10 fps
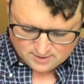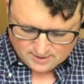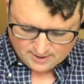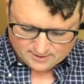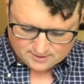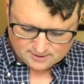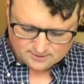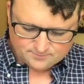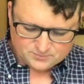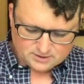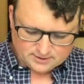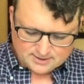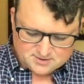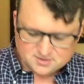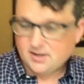And
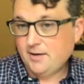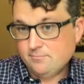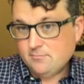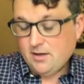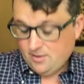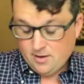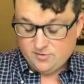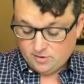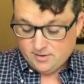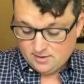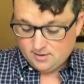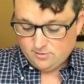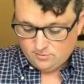God says, the